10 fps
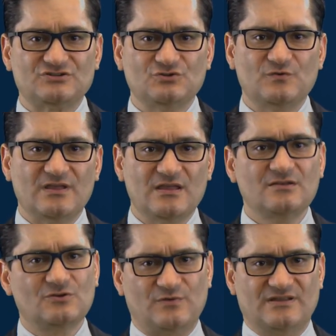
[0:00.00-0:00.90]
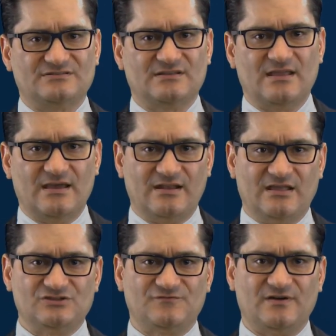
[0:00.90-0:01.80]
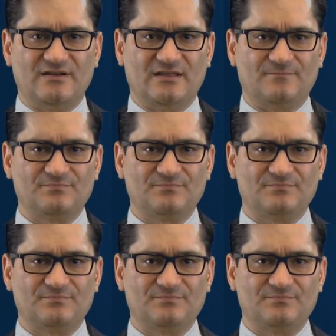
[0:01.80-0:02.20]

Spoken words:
to increase NIH funding.